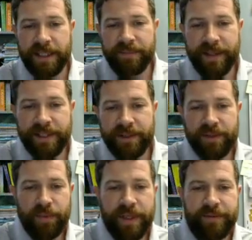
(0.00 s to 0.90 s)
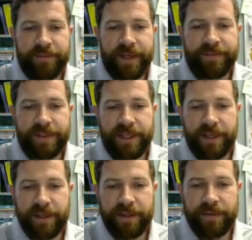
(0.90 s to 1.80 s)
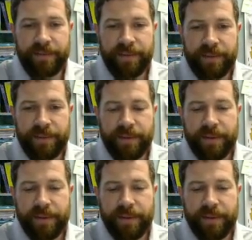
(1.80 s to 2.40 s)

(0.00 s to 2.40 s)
Because of this 3/5 here,